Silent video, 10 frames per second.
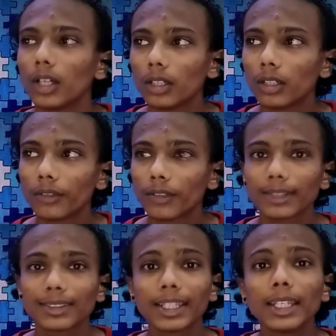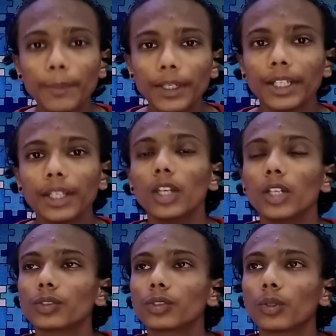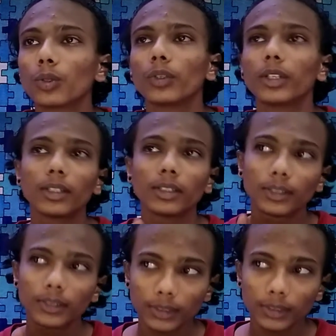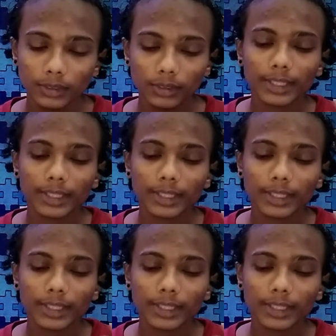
we can say EBD. So uh,